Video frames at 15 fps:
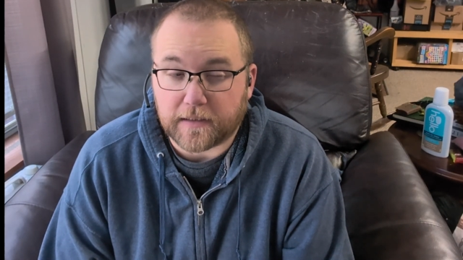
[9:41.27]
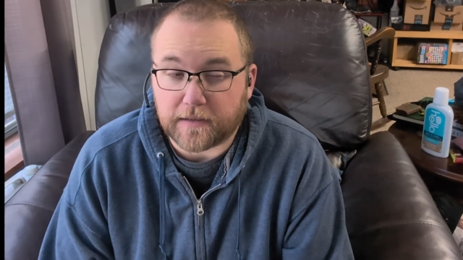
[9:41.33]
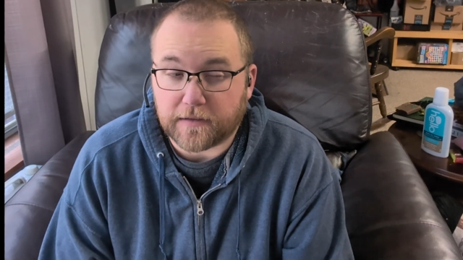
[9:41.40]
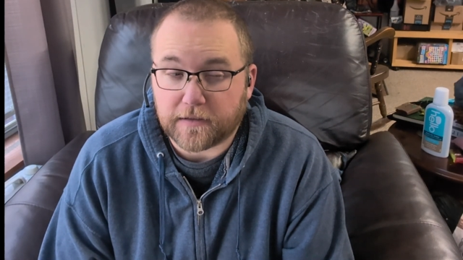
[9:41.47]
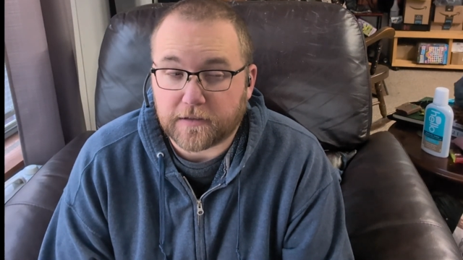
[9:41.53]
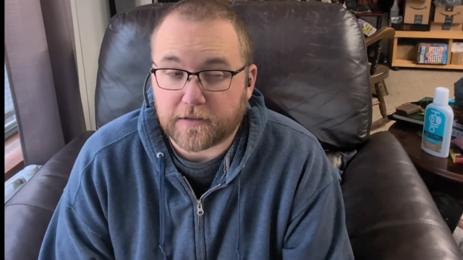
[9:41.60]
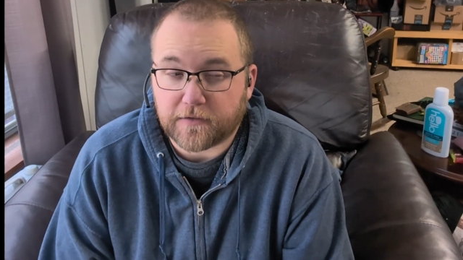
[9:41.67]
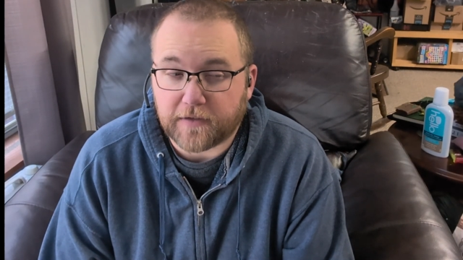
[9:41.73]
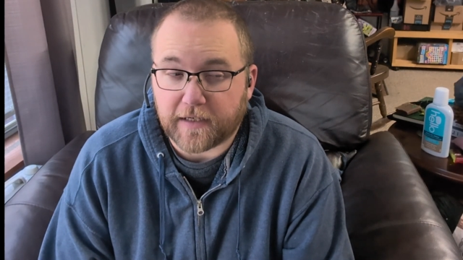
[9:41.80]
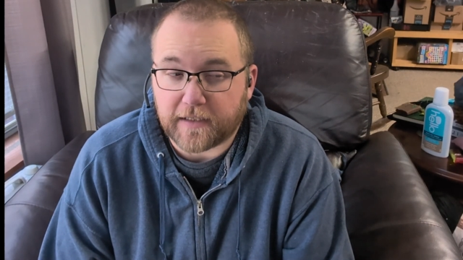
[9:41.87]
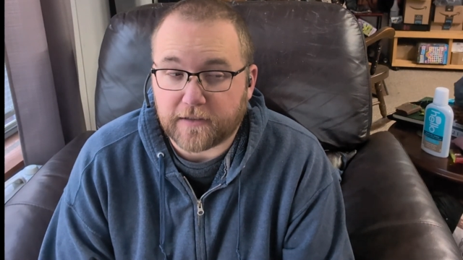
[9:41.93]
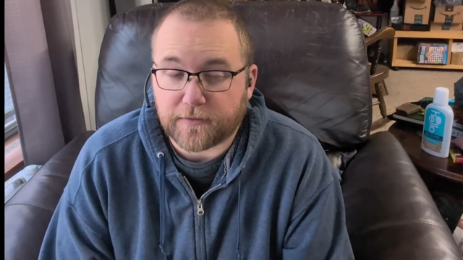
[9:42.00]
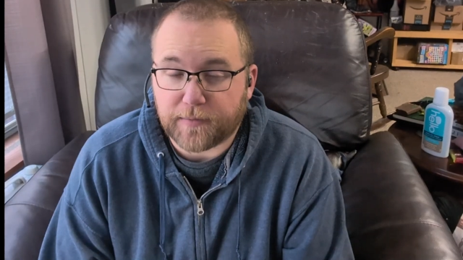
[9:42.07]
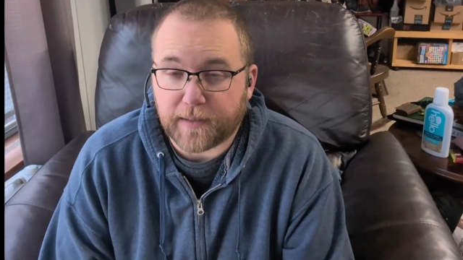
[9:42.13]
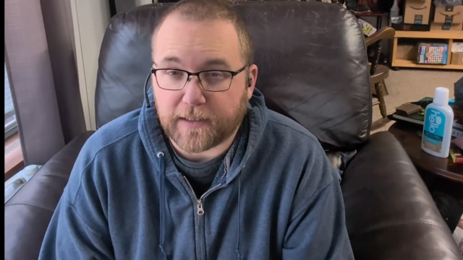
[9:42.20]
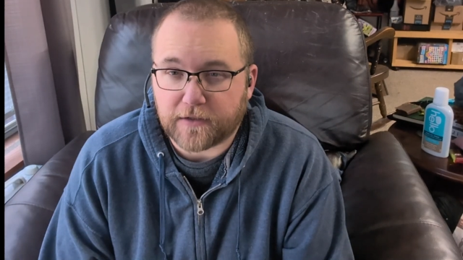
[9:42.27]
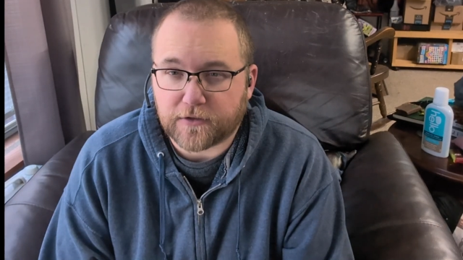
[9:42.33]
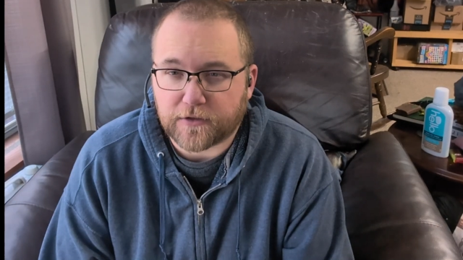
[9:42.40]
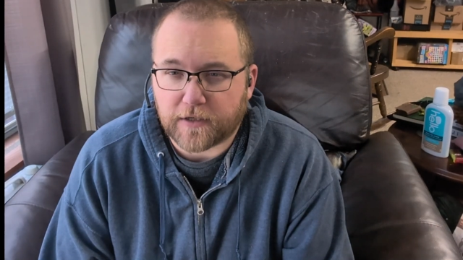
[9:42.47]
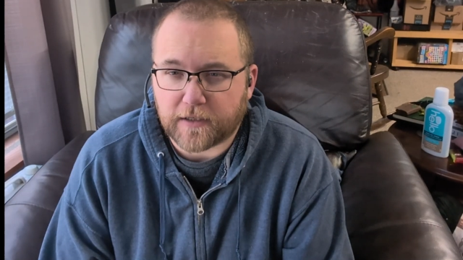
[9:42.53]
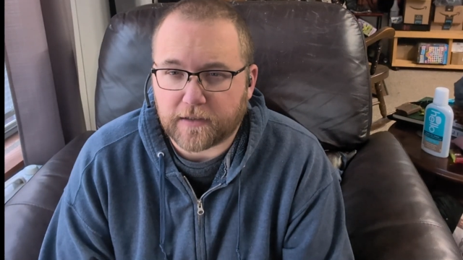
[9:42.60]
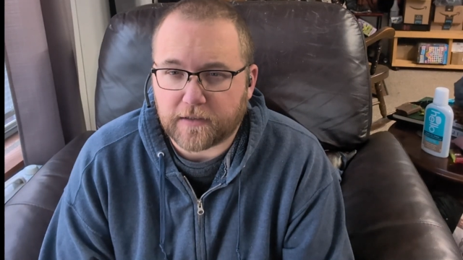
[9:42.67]
the clearest of
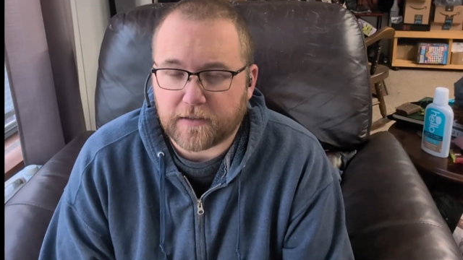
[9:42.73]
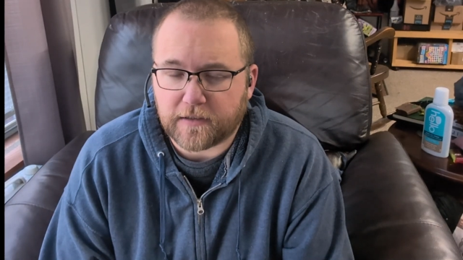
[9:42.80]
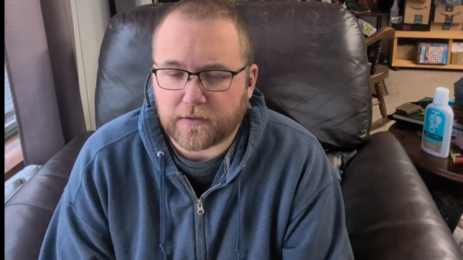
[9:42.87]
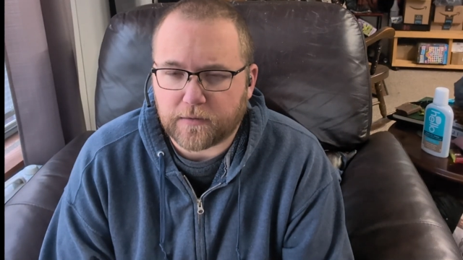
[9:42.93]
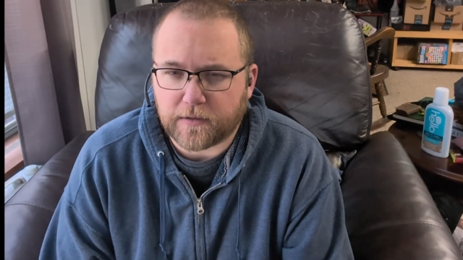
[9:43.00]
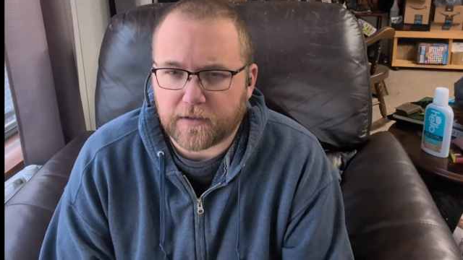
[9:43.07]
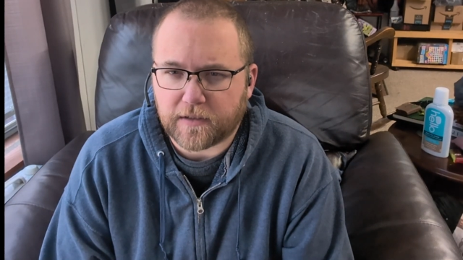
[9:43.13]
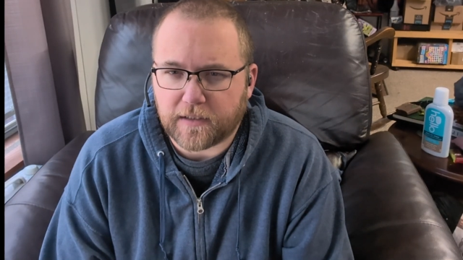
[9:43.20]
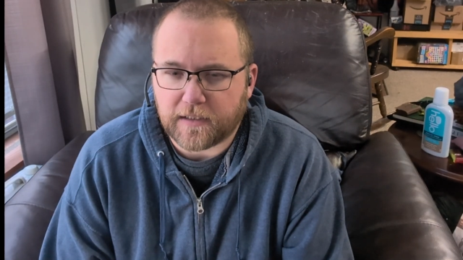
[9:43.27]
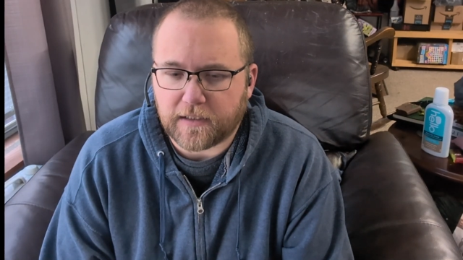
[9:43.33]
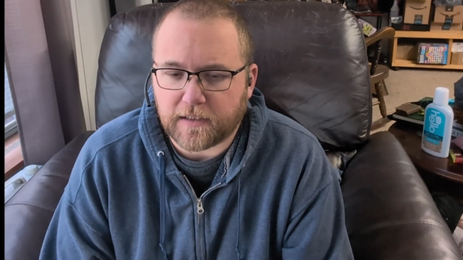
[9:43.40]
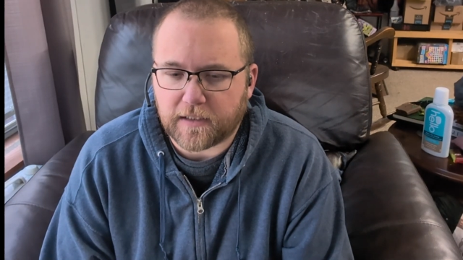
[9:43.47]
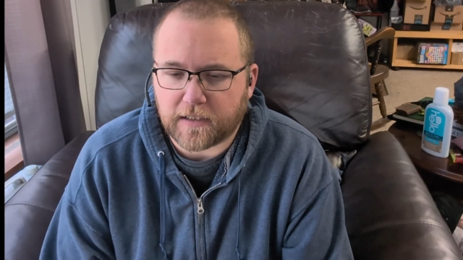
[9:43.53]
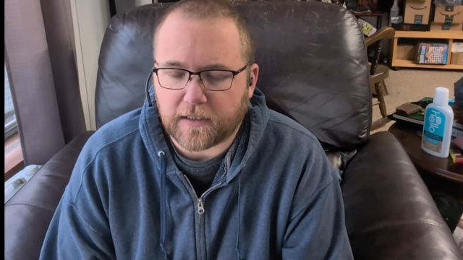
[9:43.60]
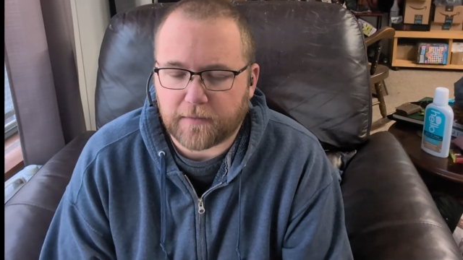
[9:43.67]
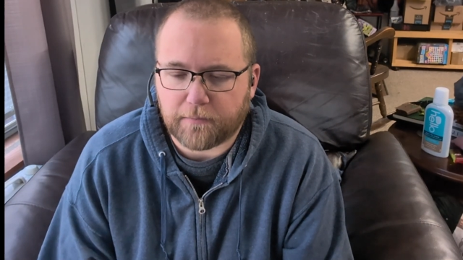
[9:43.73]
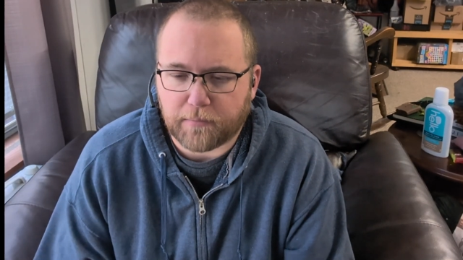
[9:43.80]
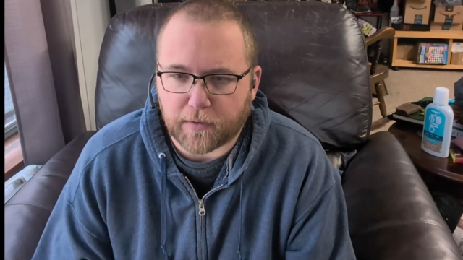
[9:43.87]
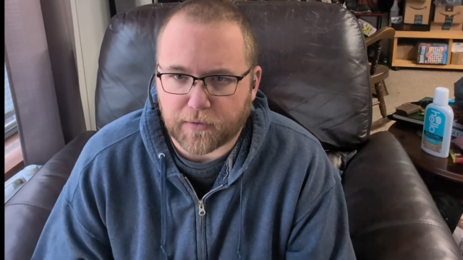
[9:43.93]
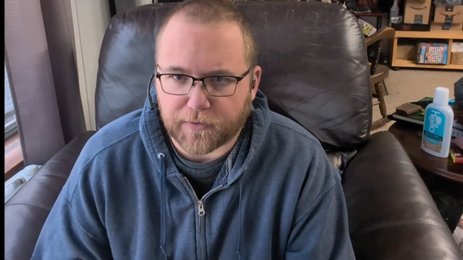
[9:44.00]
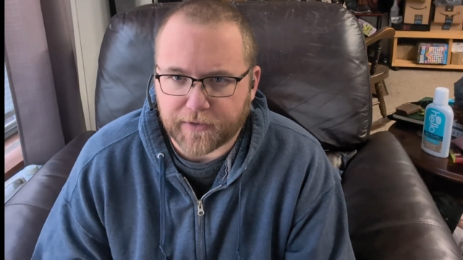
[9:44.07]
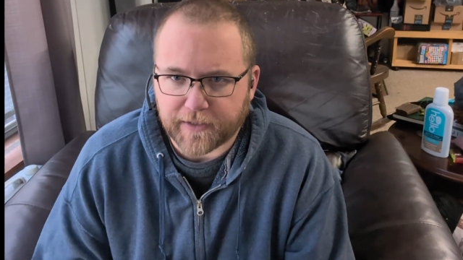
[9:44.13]
headspace trying to deal with
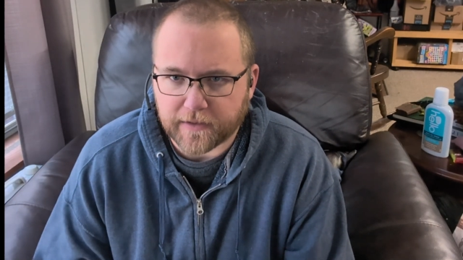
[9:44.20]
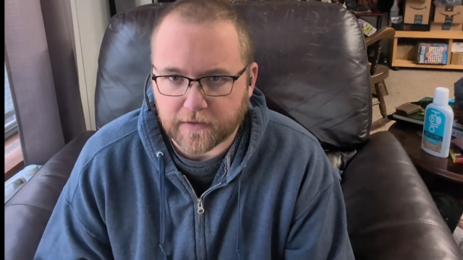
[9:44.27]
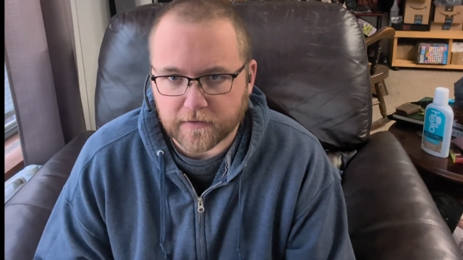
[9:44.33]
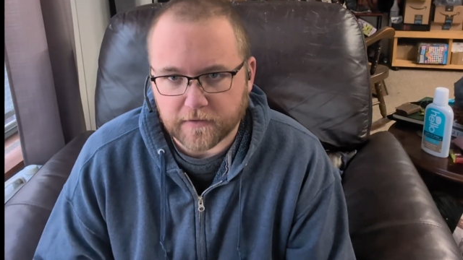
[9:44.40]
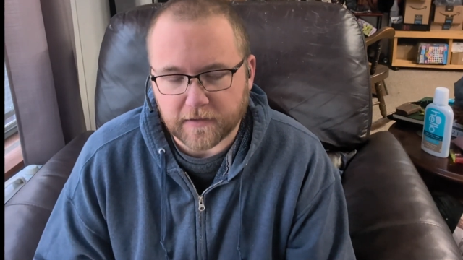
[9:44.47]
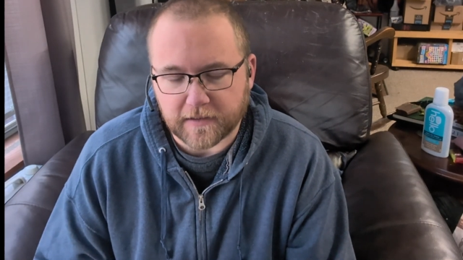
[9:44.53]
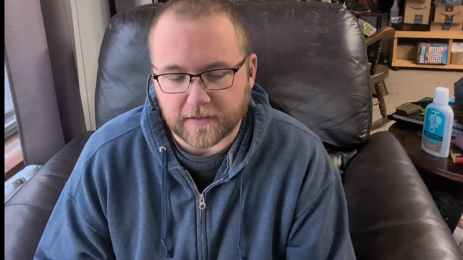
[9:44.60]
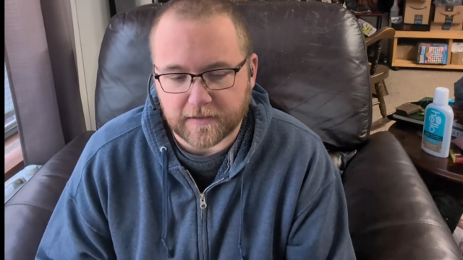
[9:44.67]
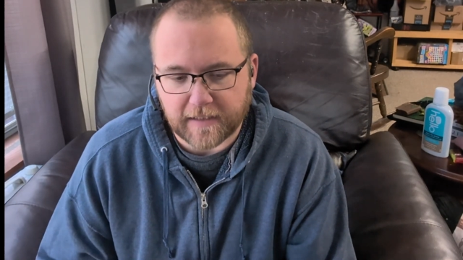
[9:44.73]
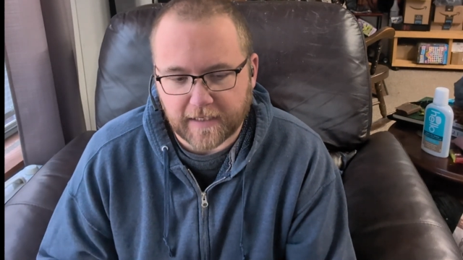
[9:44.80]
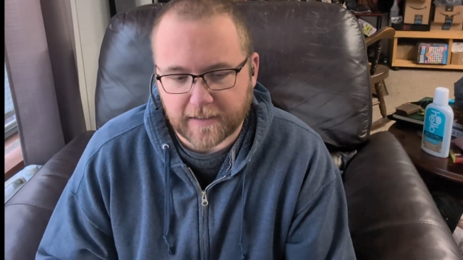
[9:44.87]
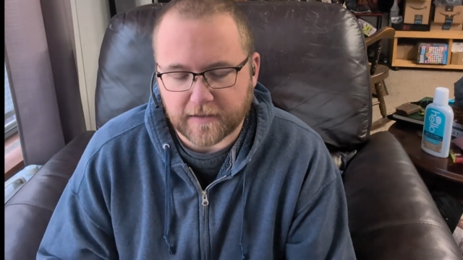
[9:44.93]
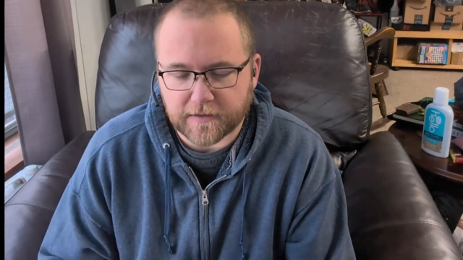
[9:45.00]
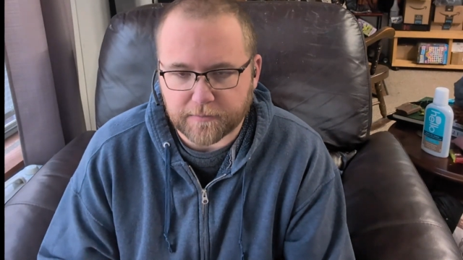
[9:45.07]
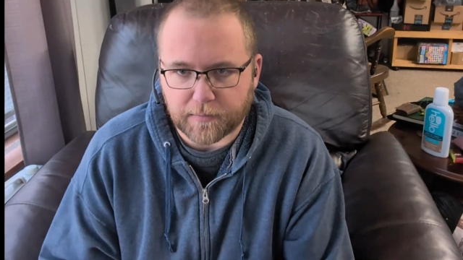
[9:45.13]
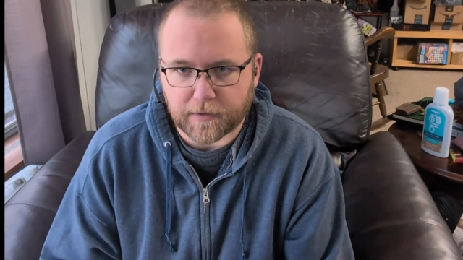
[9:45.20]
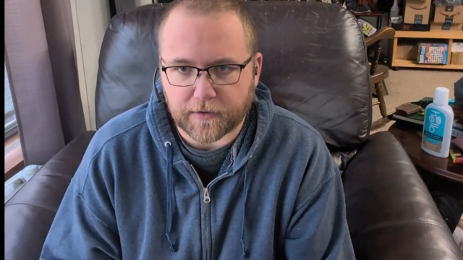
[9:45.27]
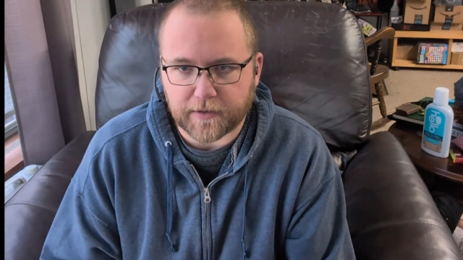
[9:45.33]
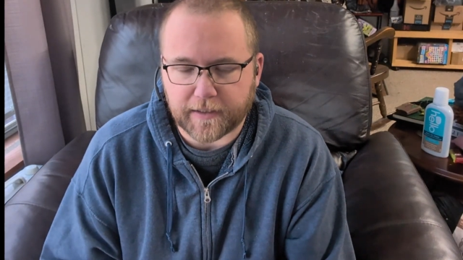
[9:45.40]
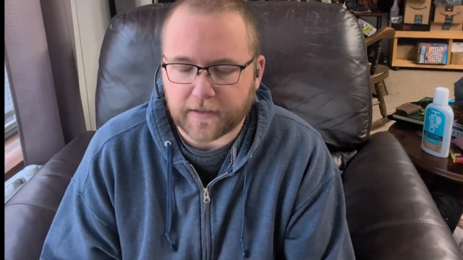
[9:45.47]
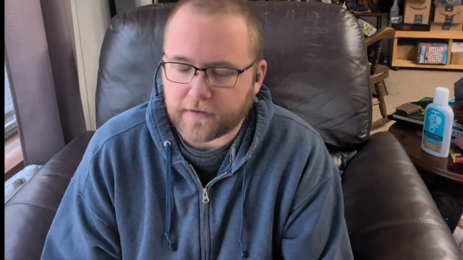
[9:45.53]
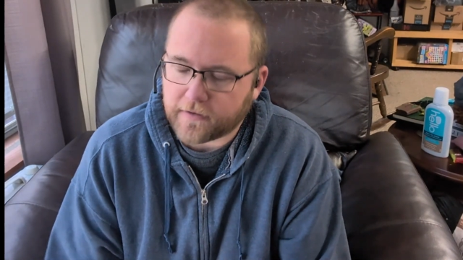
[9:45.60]
the burning,
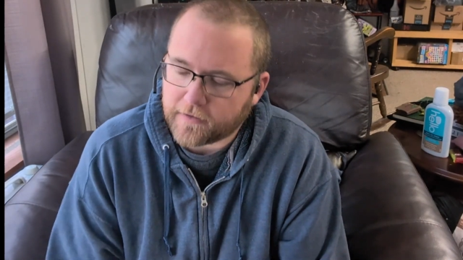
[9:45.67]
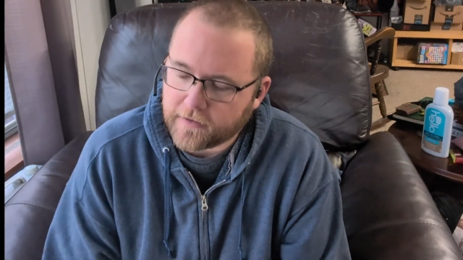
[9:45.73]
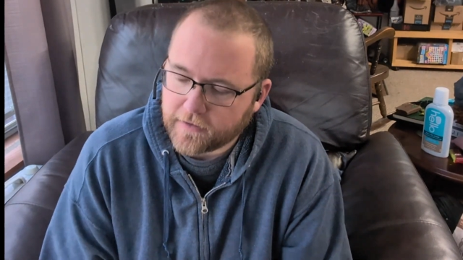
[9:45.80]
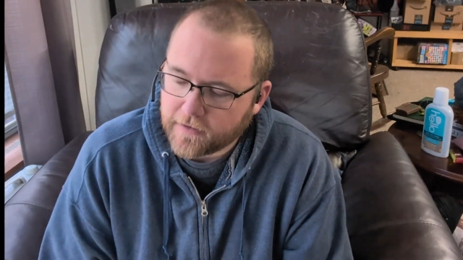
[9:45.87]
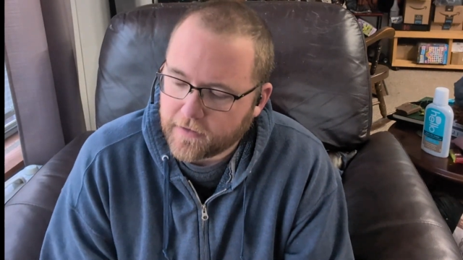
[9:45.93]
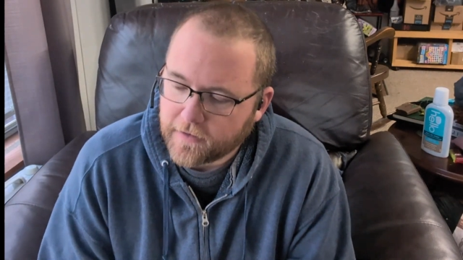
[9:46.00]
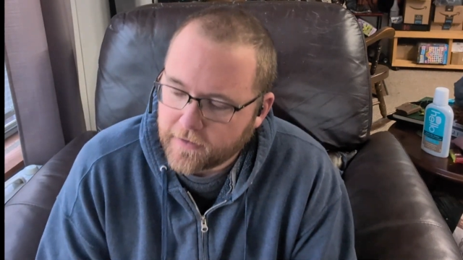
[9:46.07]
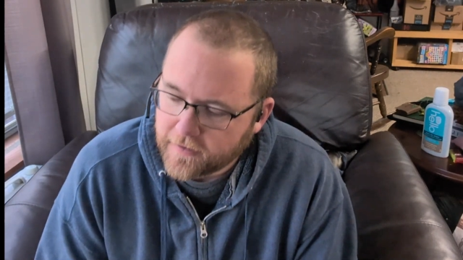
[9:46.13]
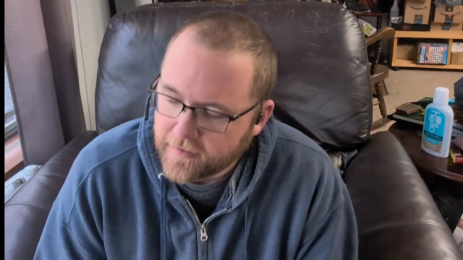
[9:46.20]
intense burning.